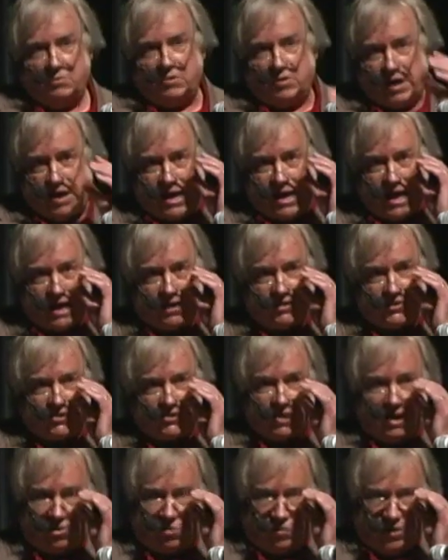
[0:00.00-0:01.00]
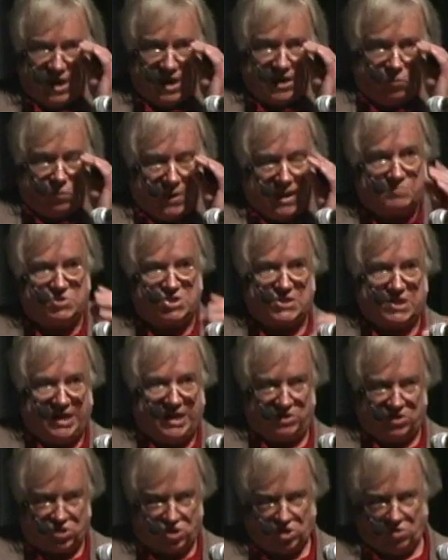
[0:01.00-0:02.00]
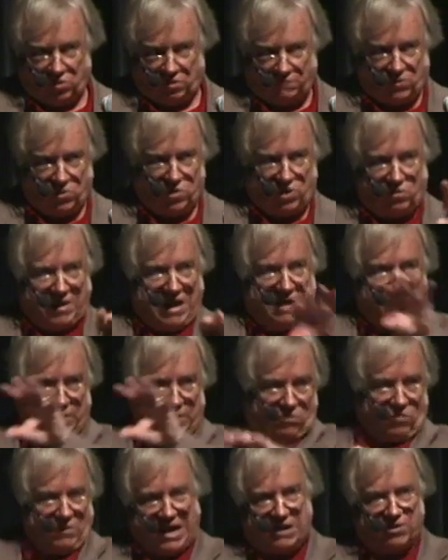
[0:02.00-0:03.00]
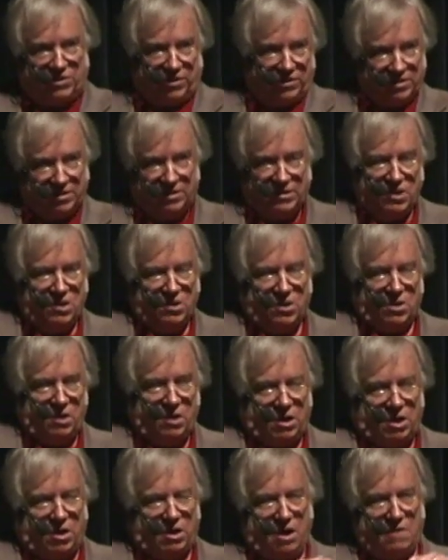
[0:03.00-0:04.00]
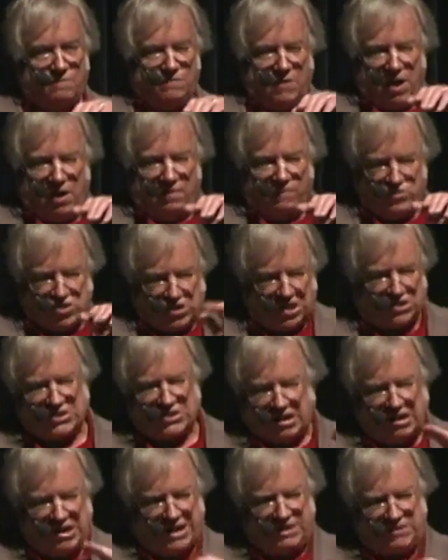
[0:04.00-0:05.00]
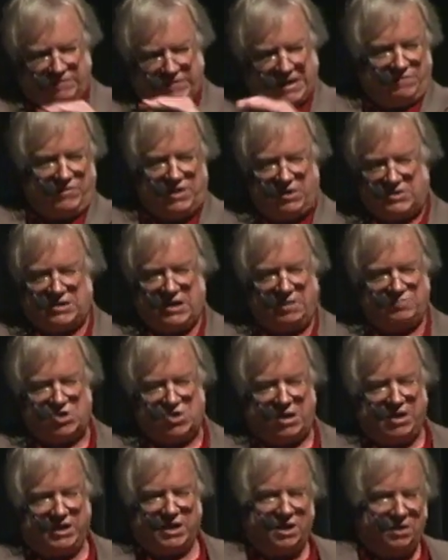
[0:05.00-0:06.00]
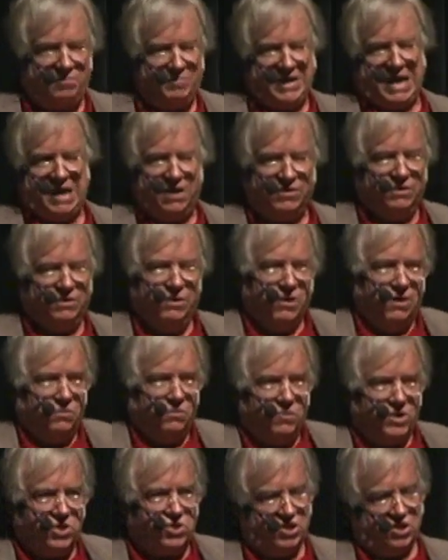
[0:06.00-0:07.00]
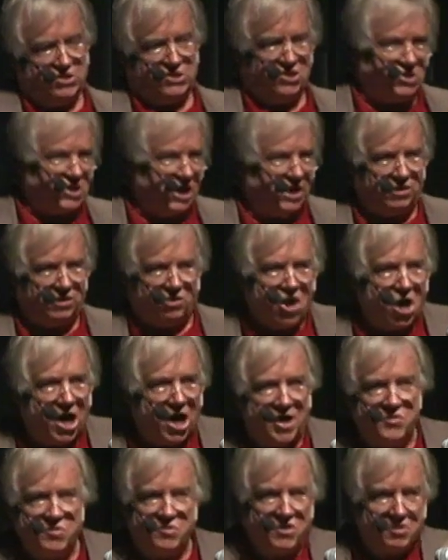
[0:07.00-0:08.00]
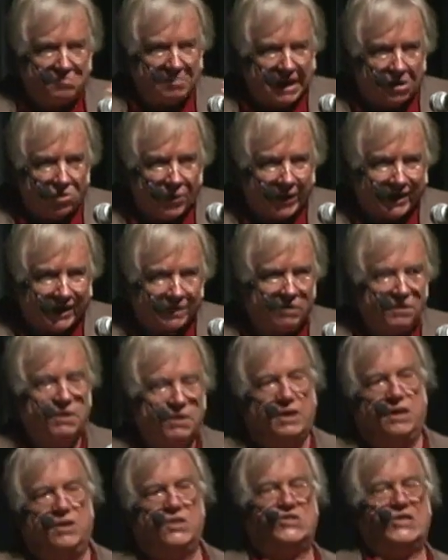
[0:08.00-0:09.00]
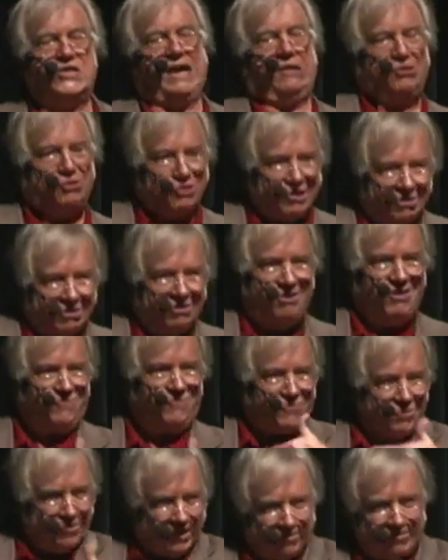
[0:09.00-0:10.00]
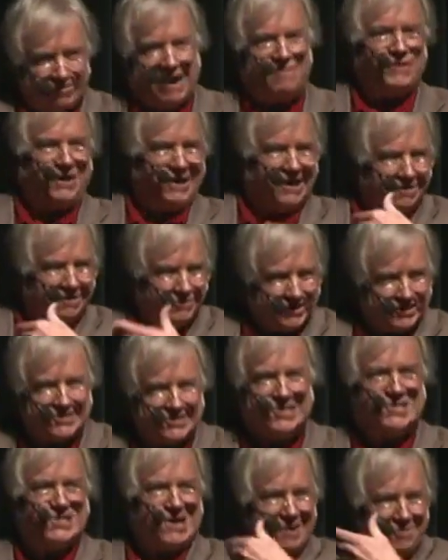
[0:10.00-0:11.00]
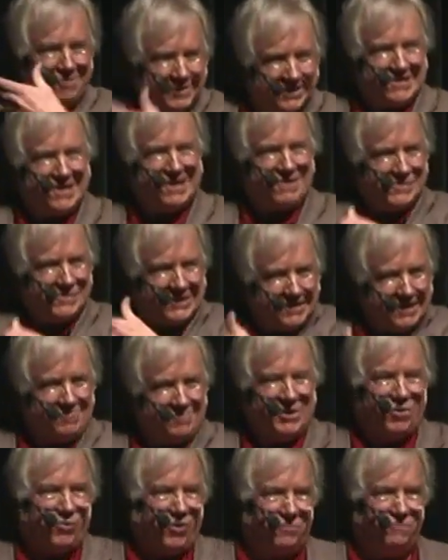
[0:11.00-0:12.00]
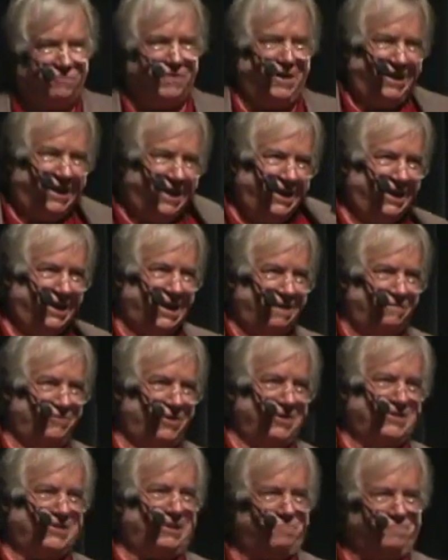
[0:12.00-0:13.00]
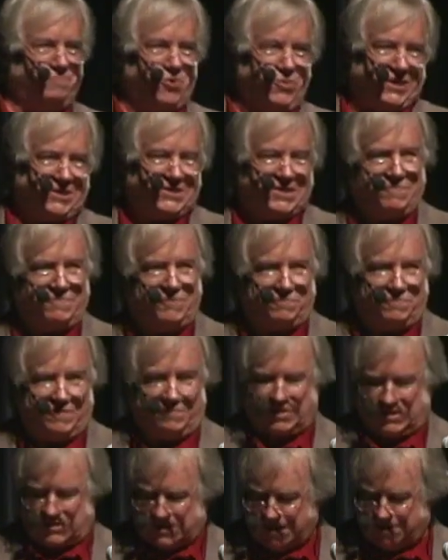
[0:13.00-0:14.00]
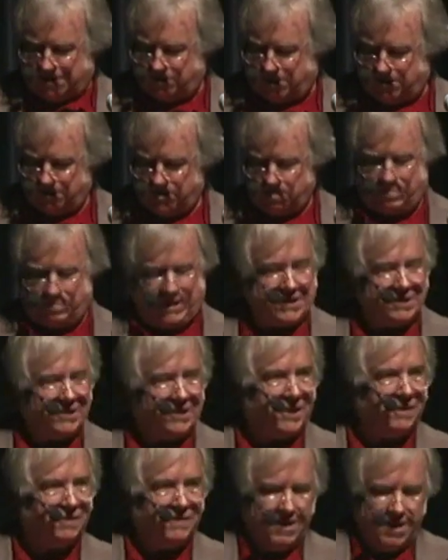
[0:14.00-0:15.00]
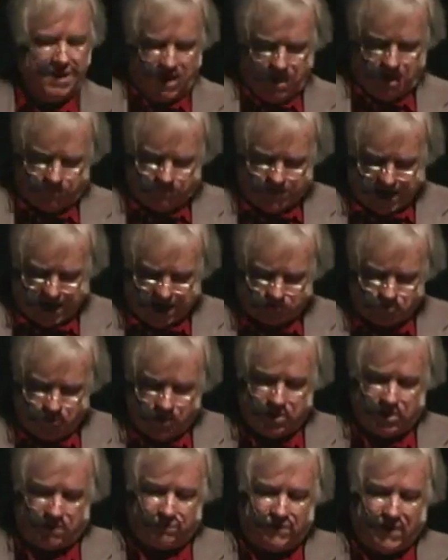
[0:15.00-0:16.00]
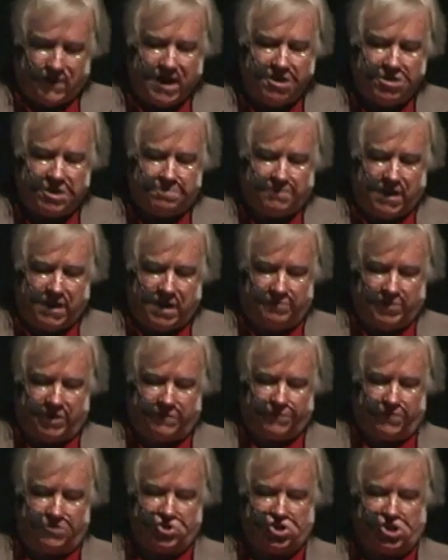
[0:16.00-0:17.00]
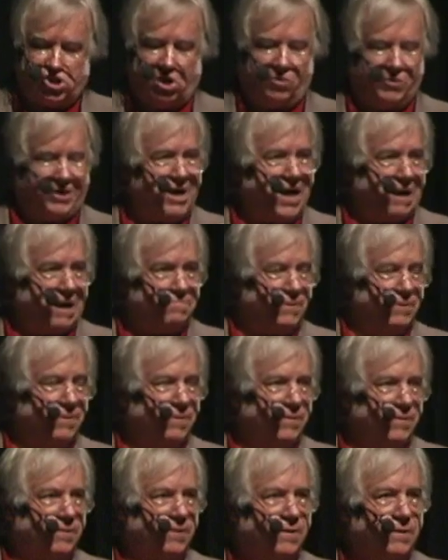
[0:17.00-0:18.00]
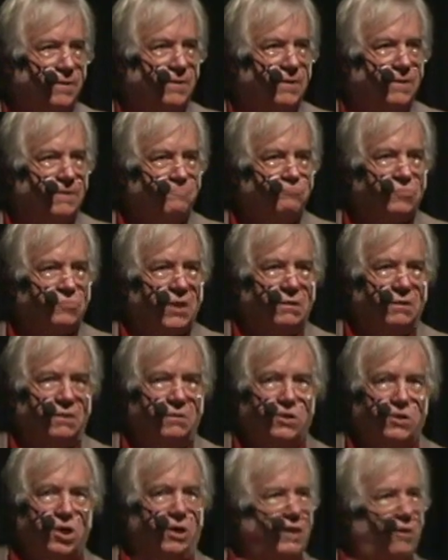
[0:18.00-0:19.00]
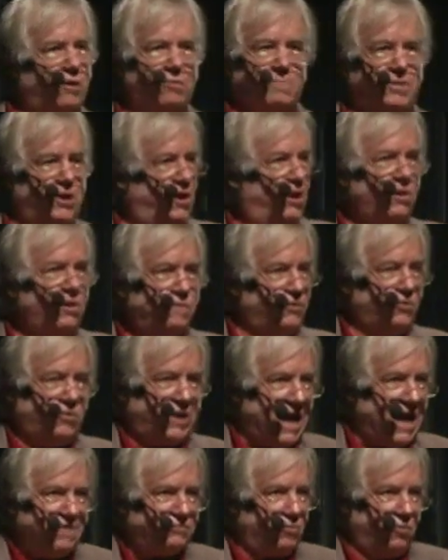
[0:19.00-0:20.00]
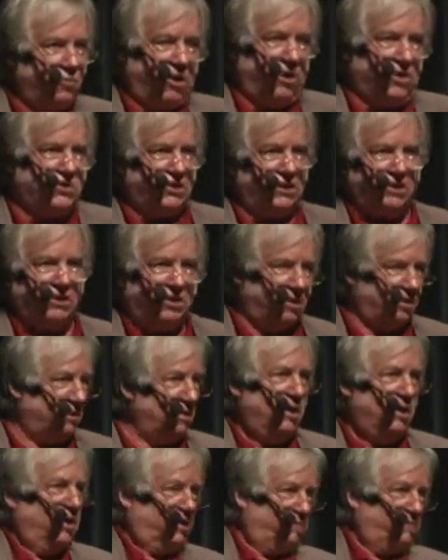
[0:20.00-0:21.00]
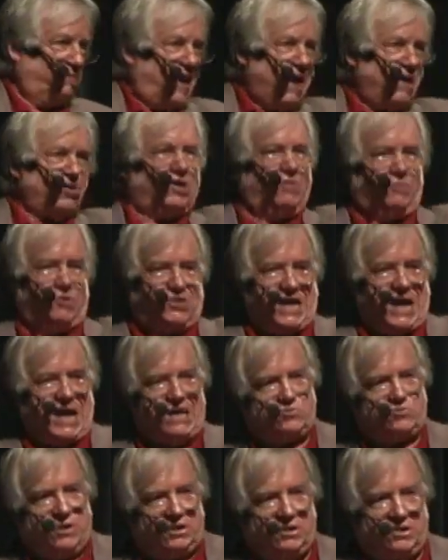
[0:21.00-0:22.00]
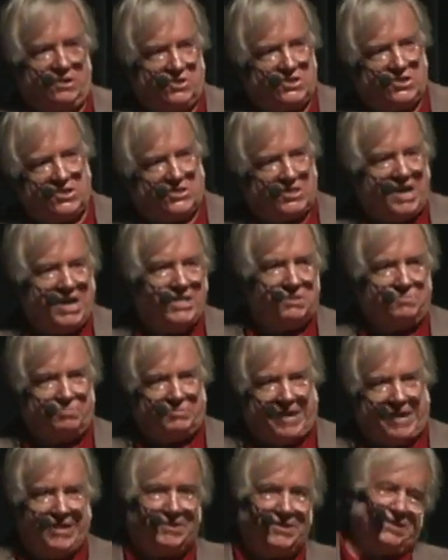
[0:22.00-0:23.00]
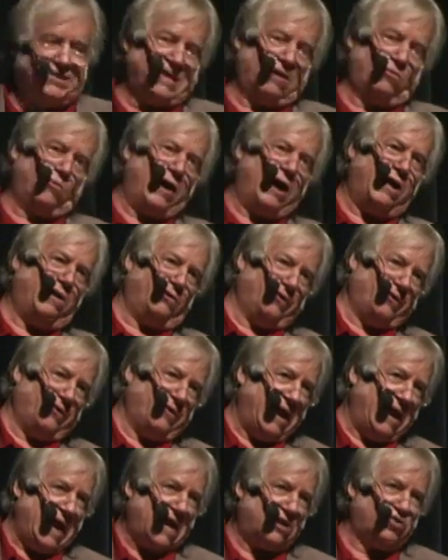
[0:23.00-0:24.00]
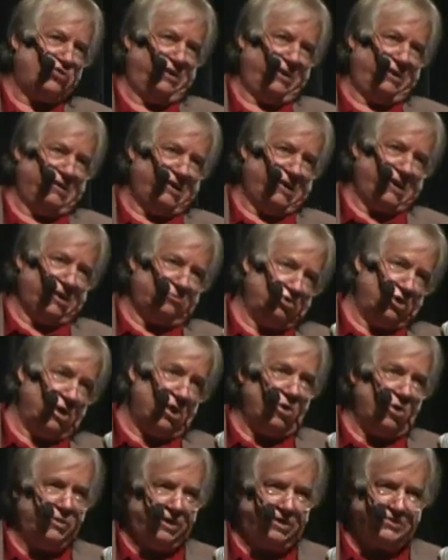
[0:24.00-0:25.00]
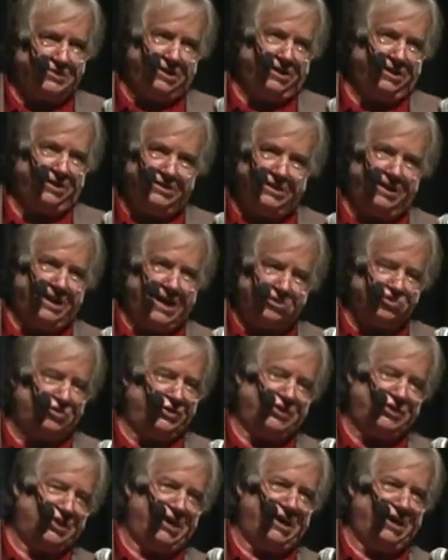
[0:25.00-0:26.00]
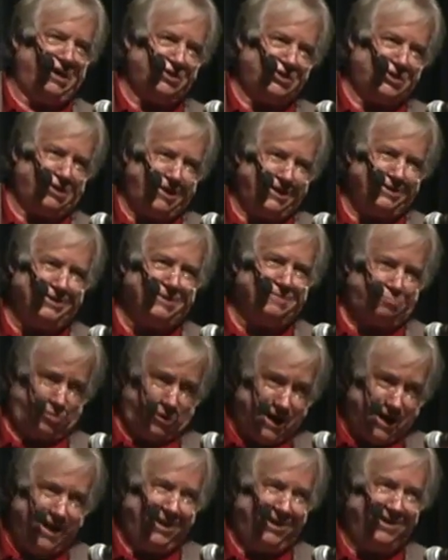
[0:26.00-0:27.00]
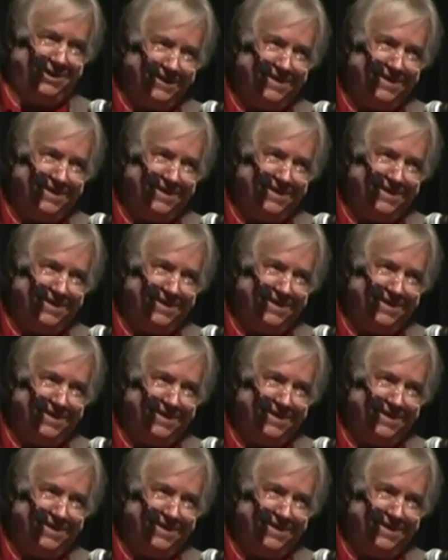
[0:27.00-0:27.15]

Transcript: uh, had his son create a website to show a photographic record uh, of, of just the kinds of evidence I'm talking about, which is entitled Hunt the Boeing. And he's saying, look at all the photographic evidence and tell me, tell me, tell me where you find any evidence of Boeing 757 hit the Pentagon. In fact, when the fire department first showed up, you know, they were being interviewed afterwards, and then the fire chief was asked, "Well, did you see signs of the plane?" And he said, "Well, or actually, uh, no." He said they didn't actually see any signs of the plane